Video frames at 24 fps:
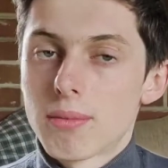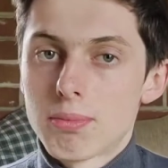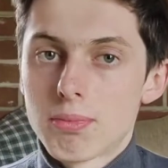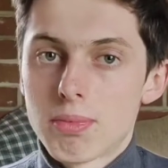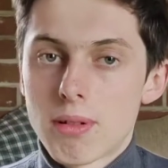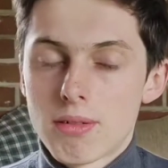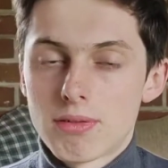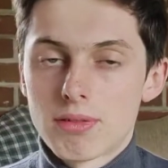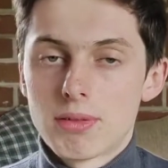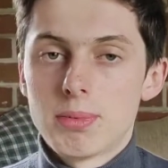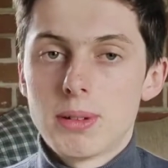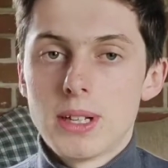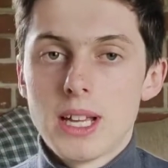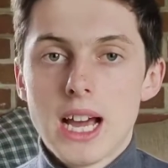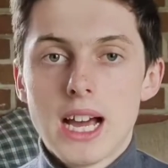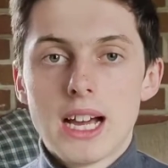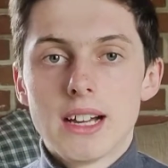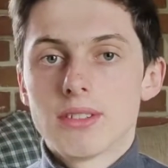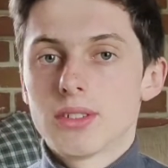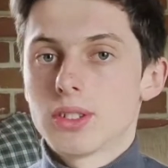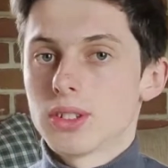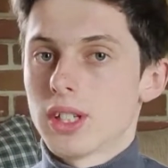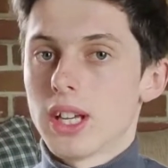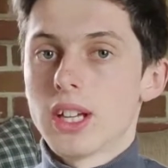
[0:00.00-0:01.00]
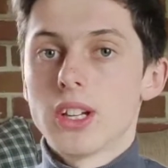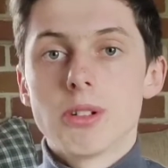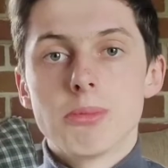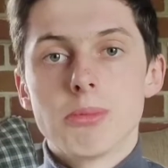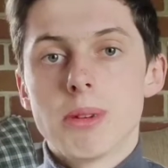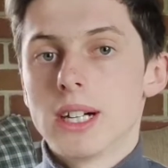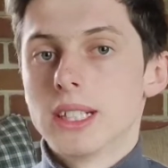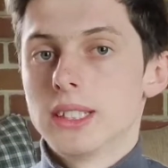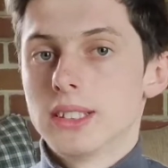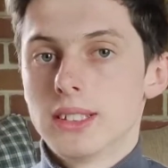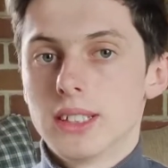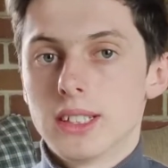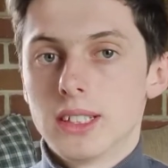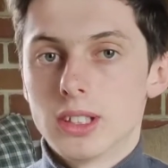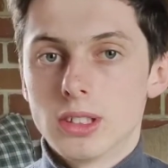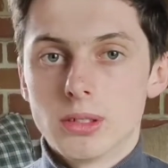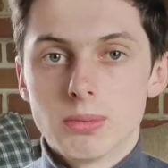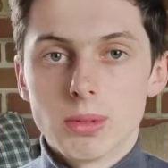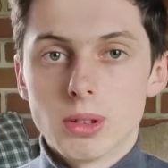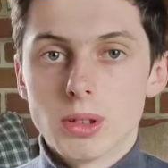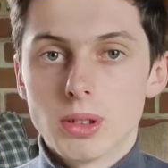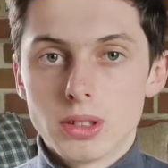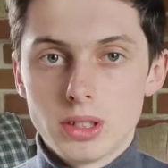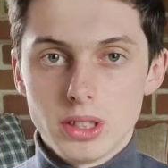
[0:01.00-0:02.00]
preferably have because I don't mind syncing
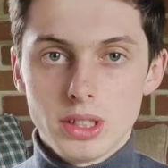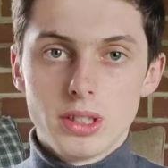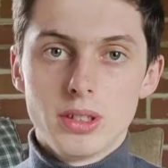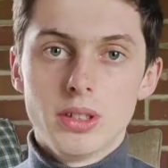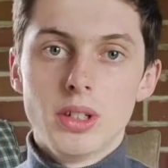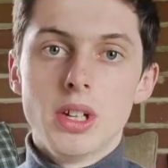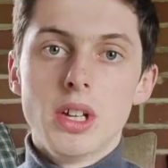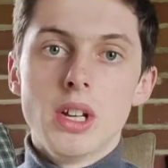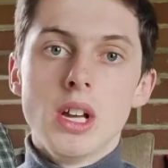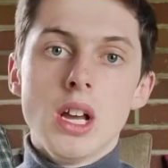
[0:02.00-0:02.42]
up audio.